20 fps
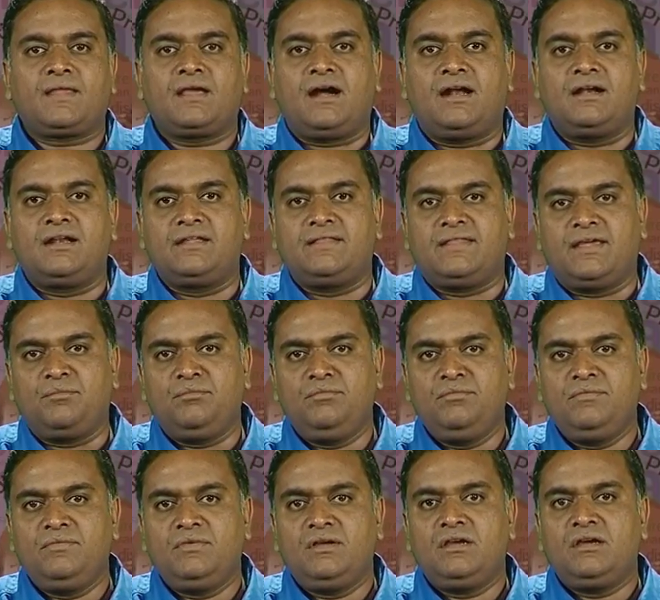under them
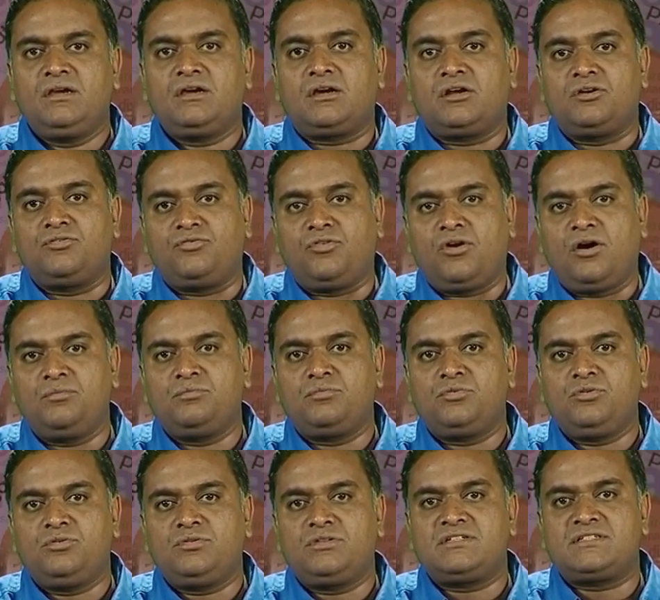conform
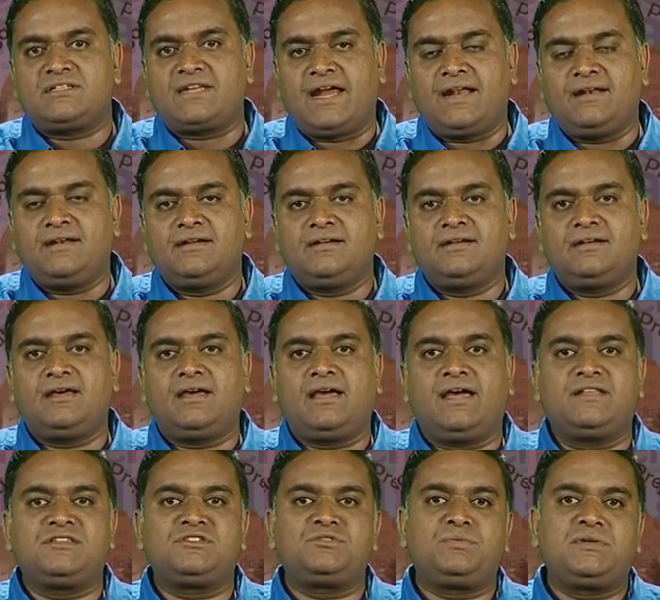to the standard
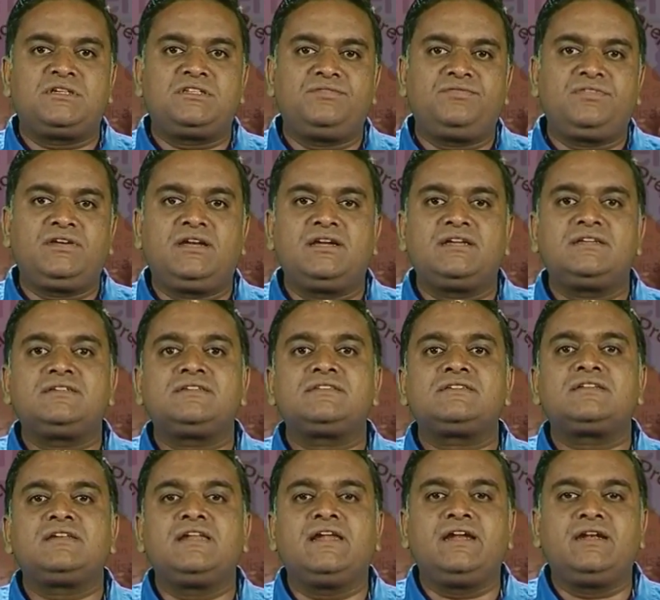and
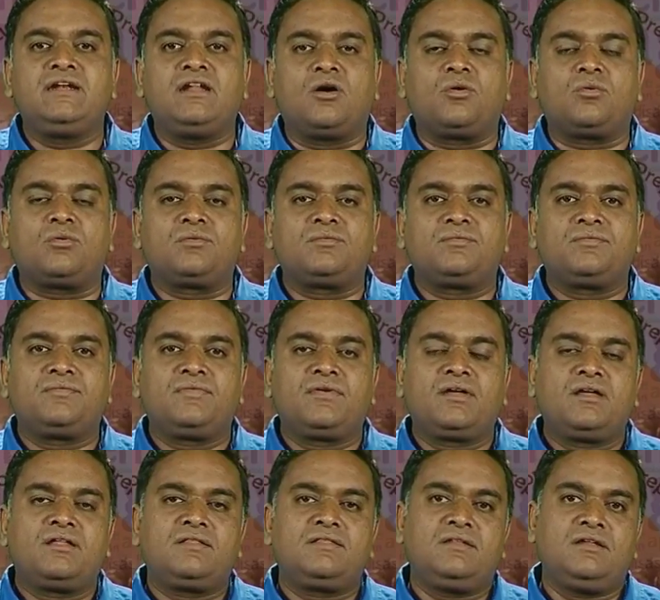specifications laid down.
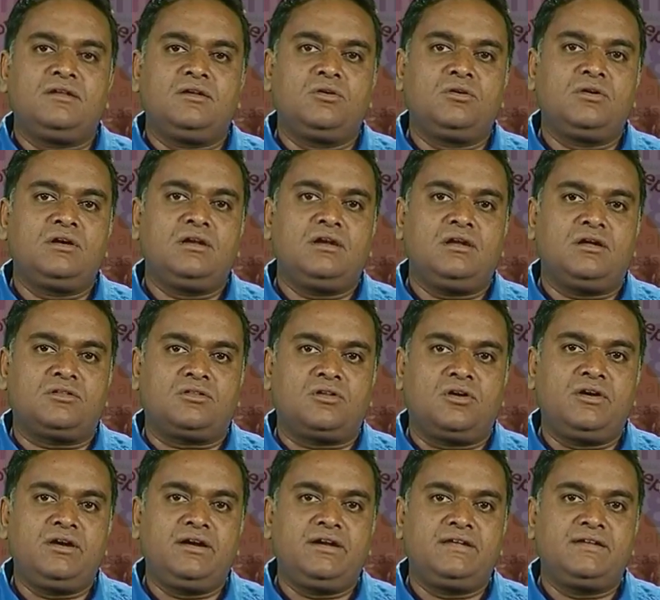The local
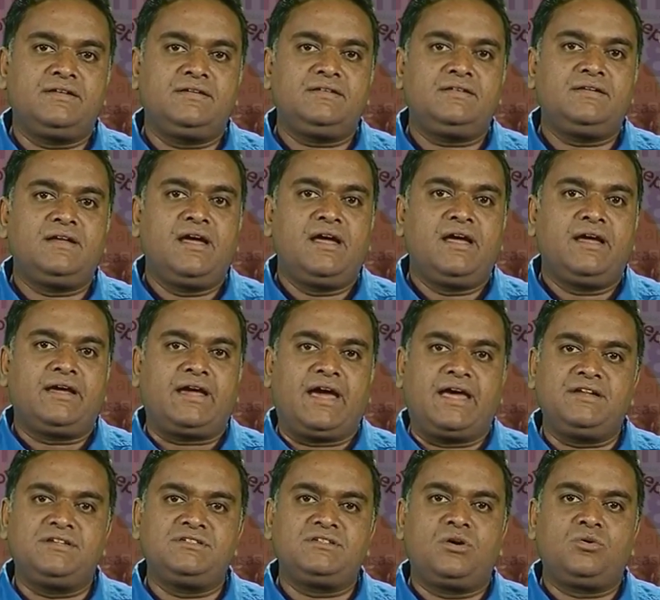authorities
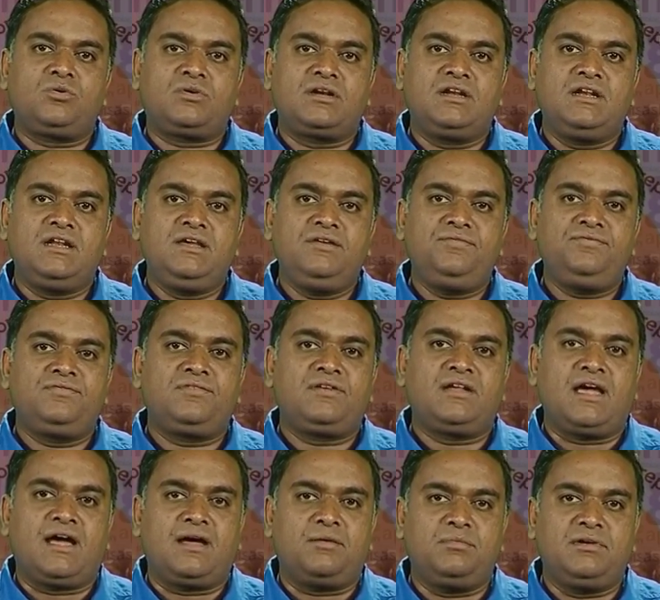carries out relief,
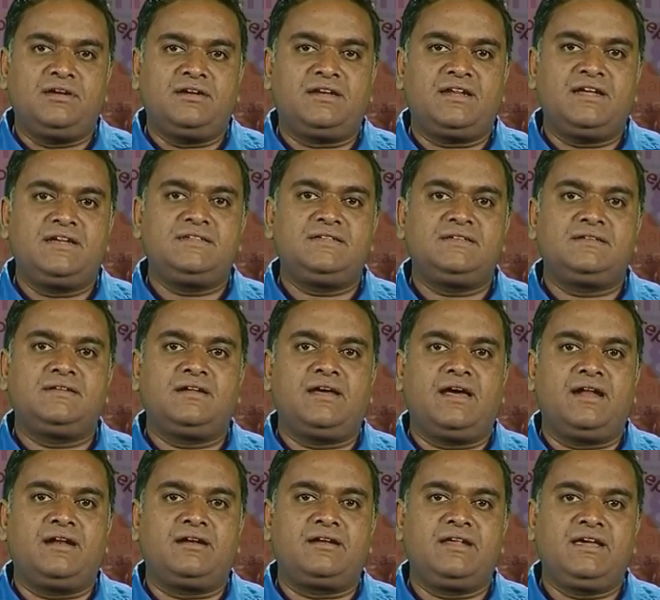rehabilitation
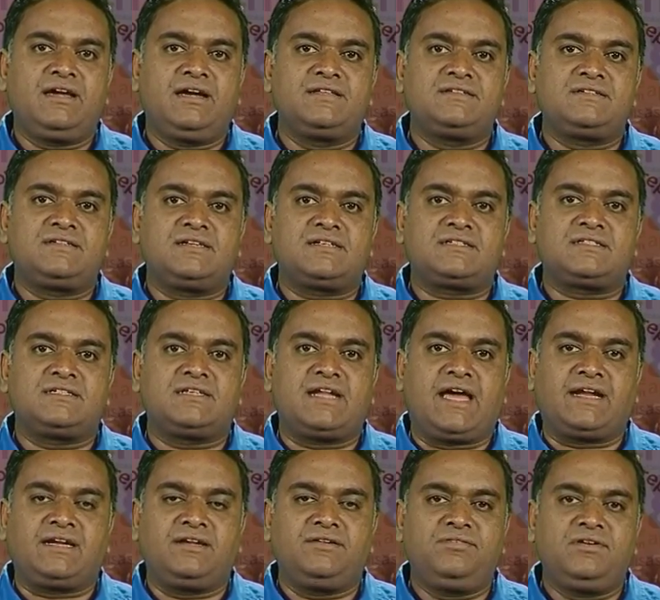and reconstruction
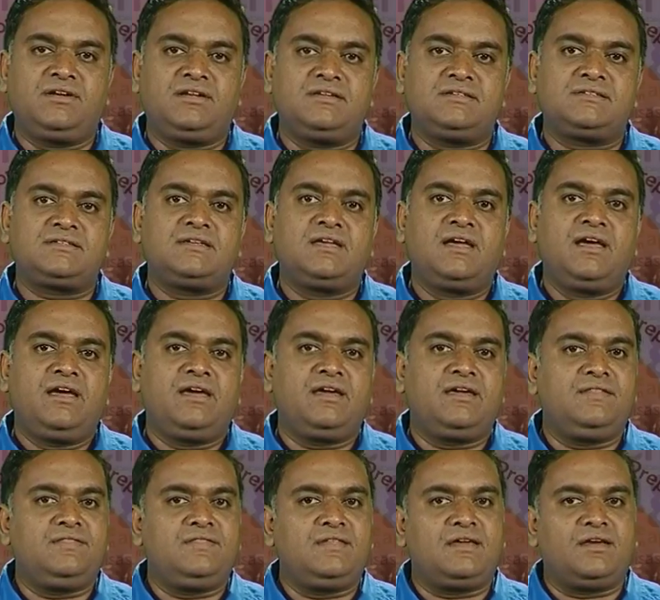activities
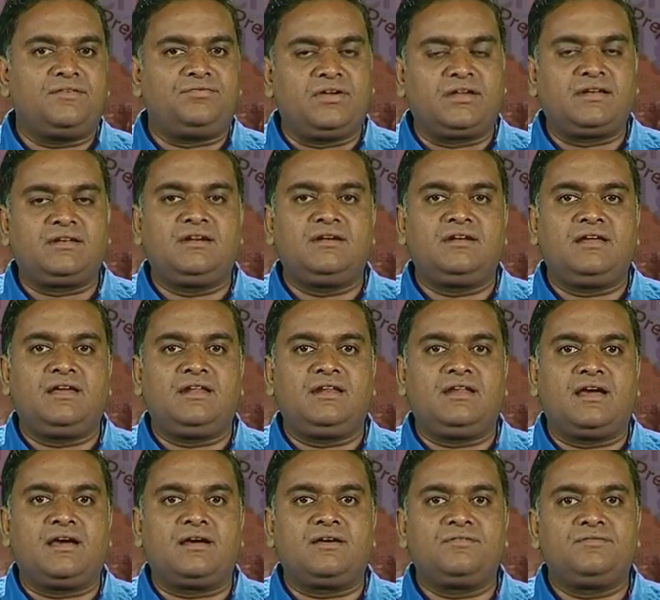in the affected
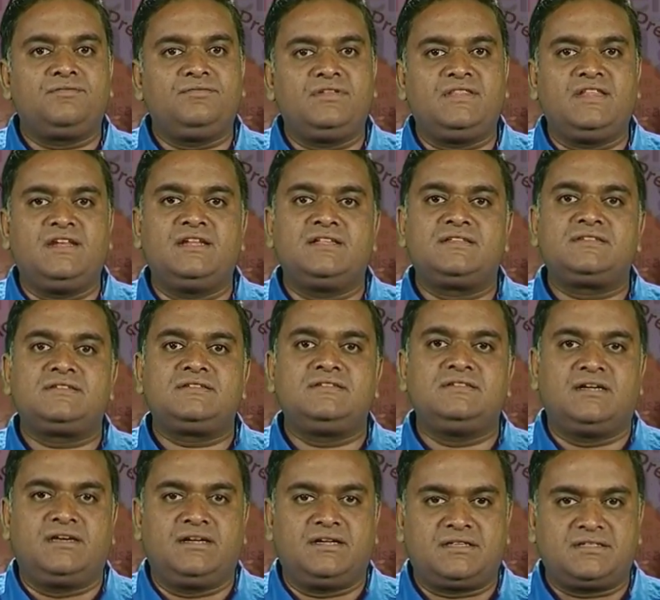area within its
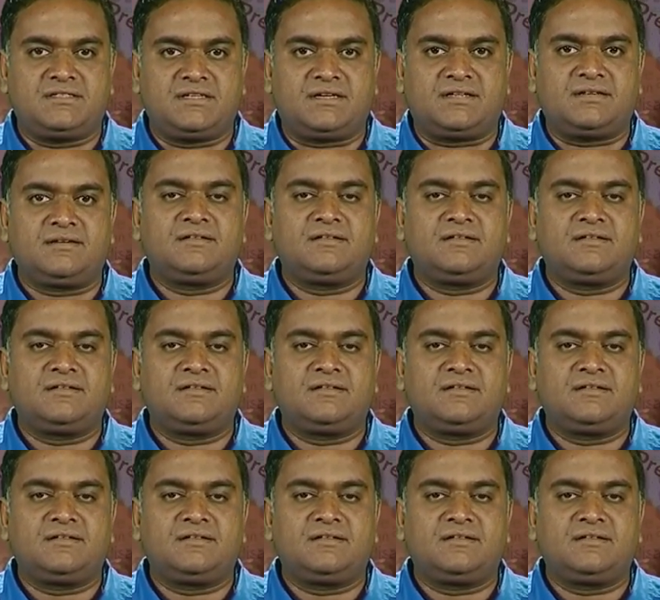jurisdiction.